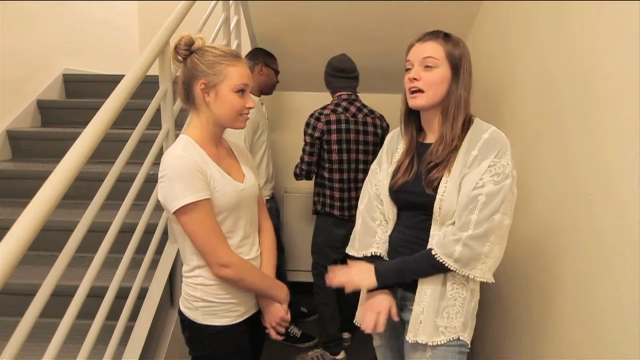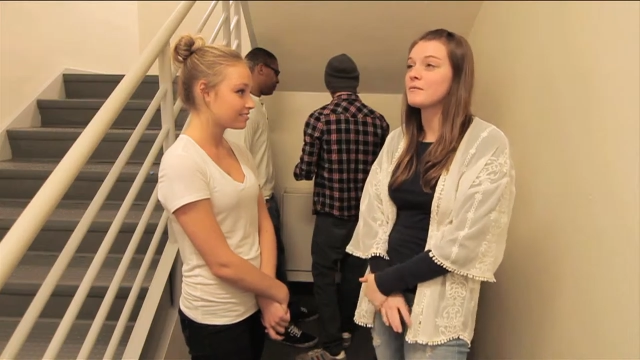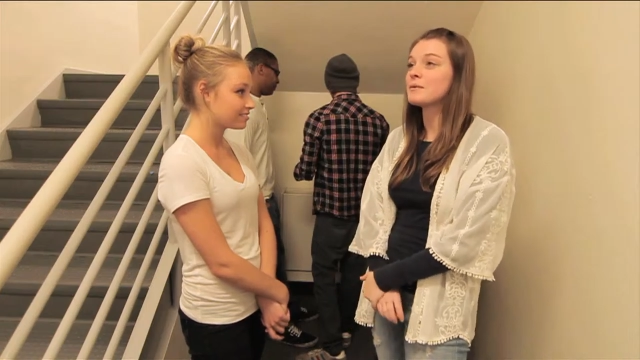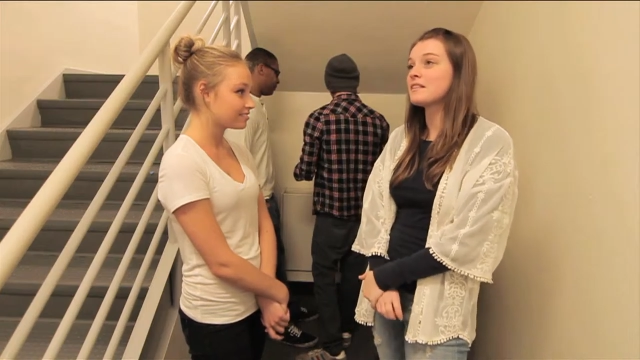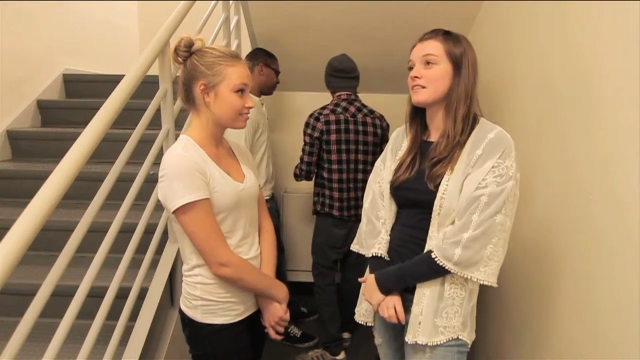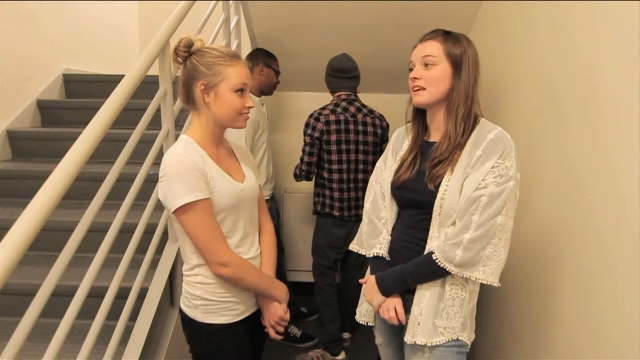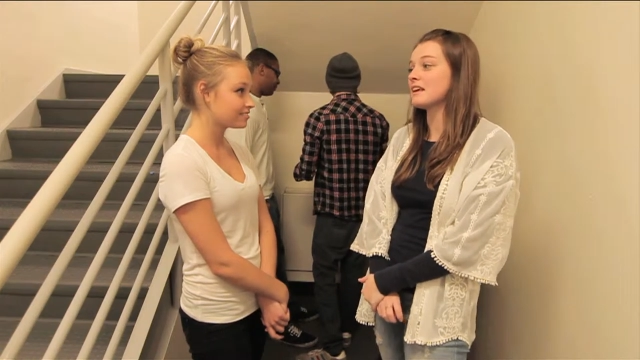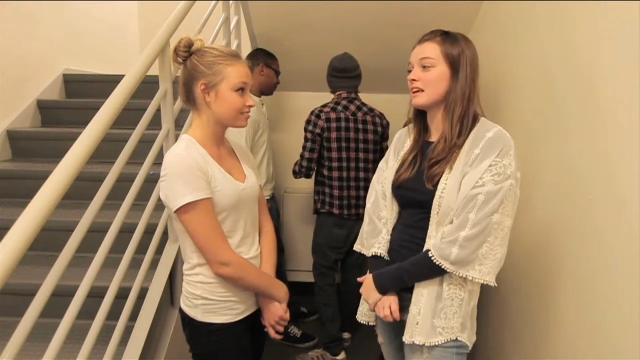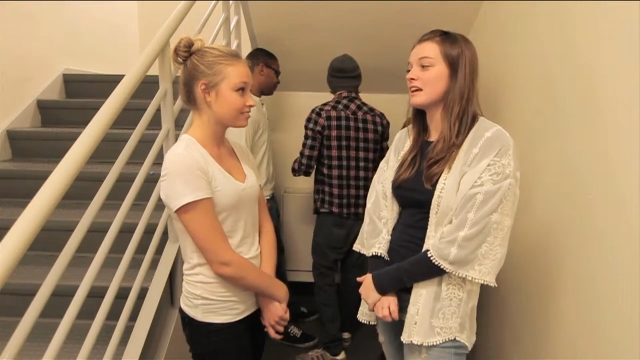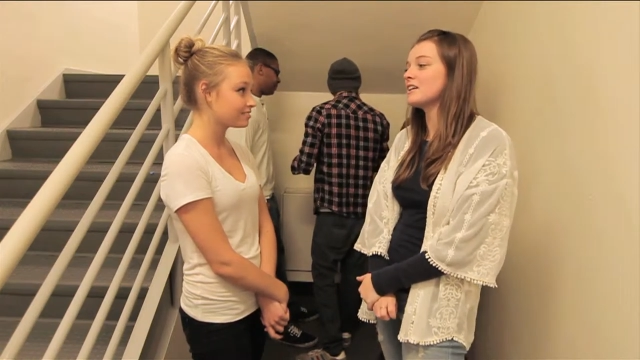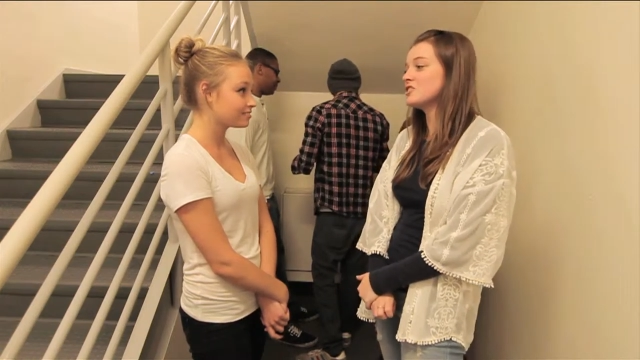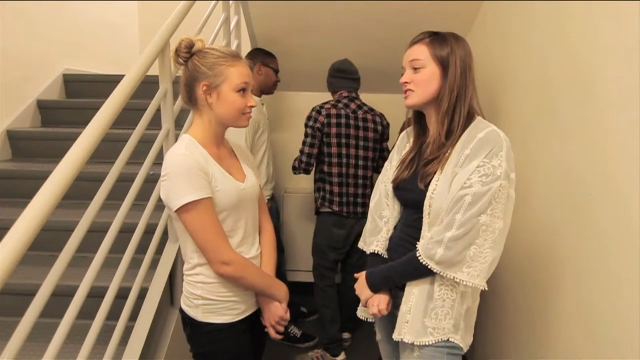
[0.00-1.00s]
Speaker 1: And I've been
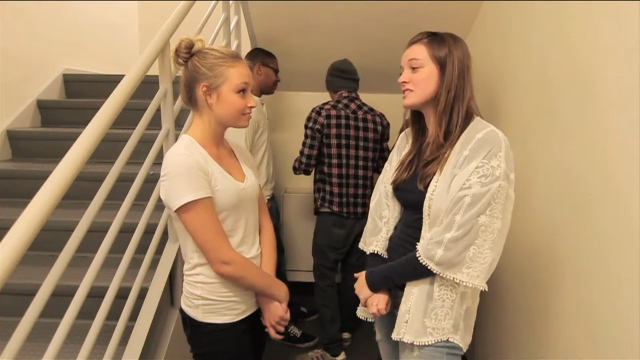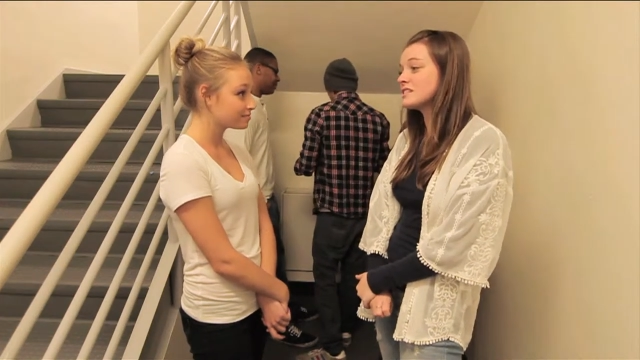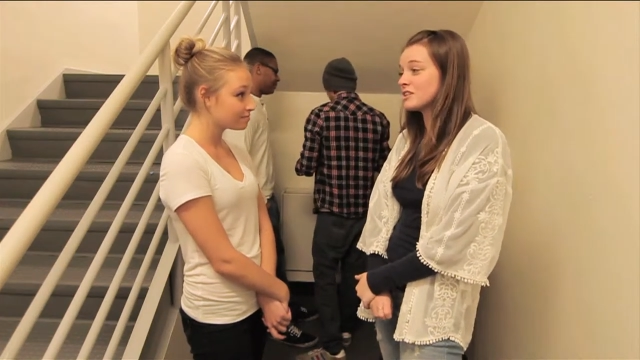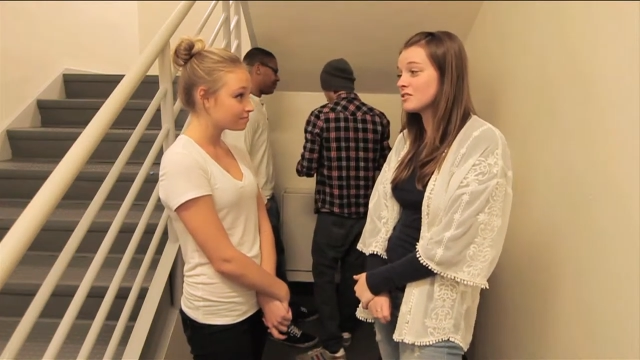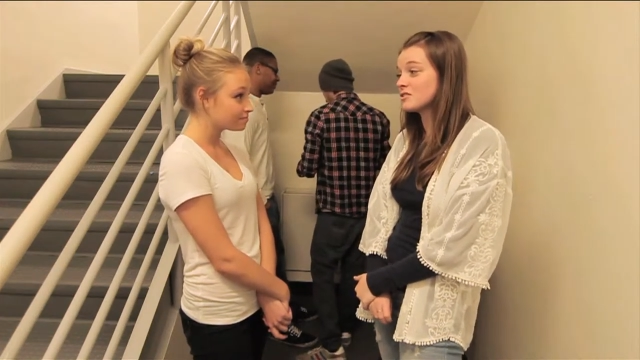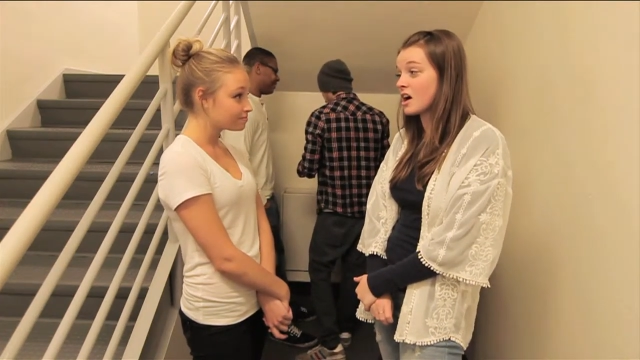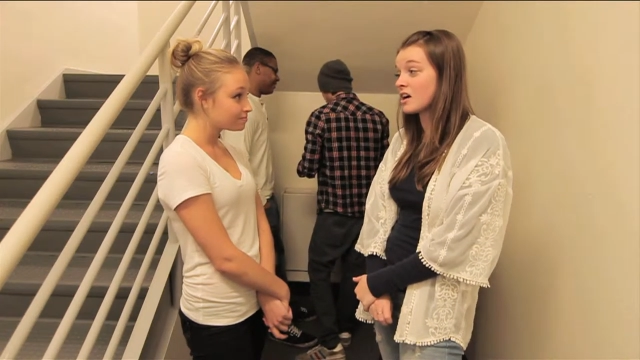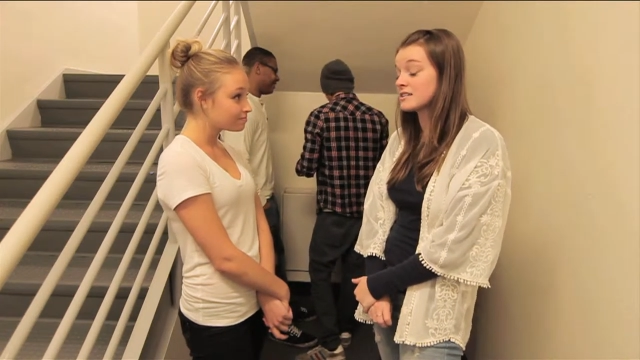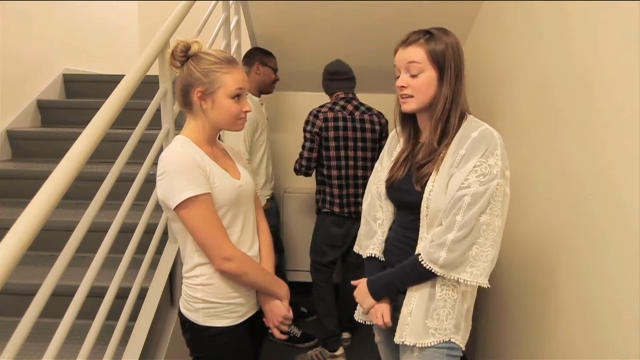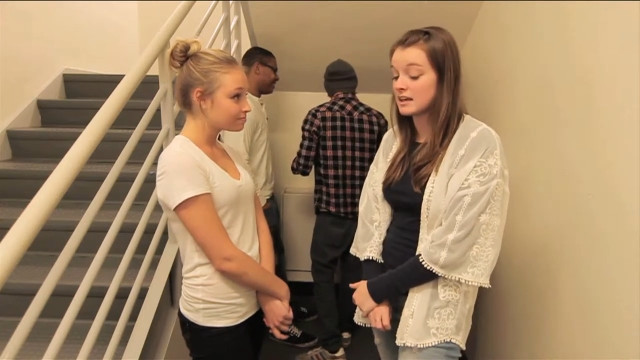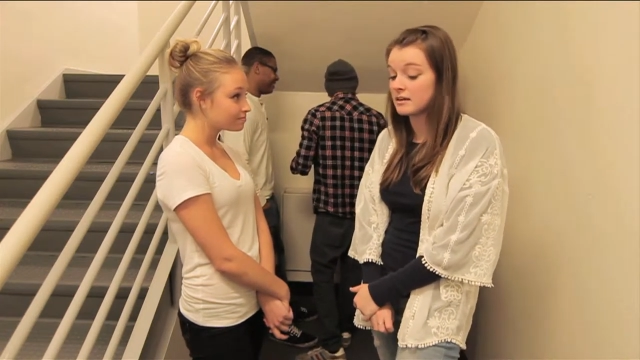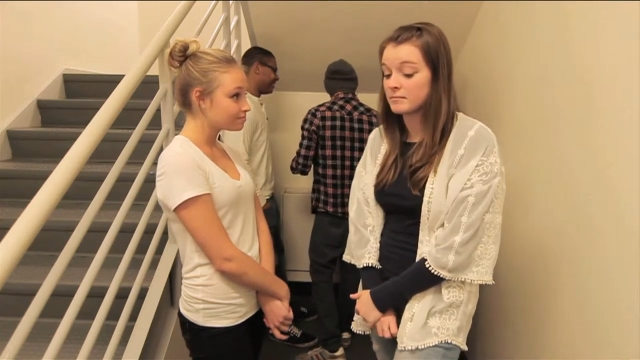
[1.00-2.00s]
thinking, I just need to go
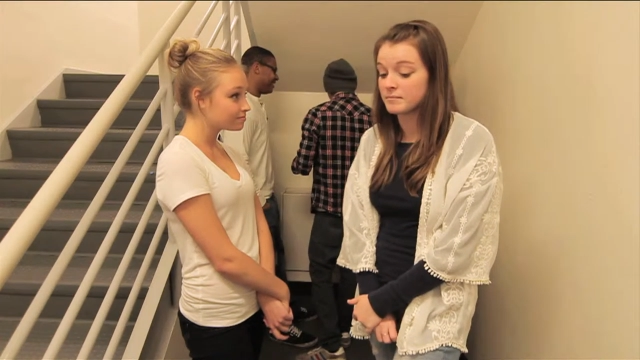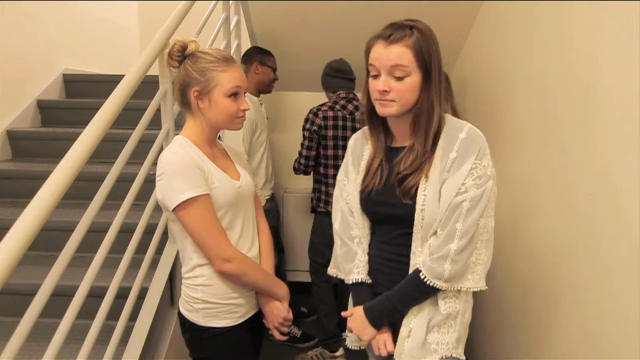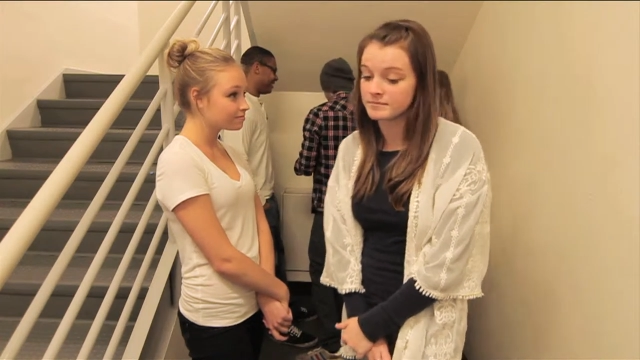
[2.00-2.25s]
talk to him.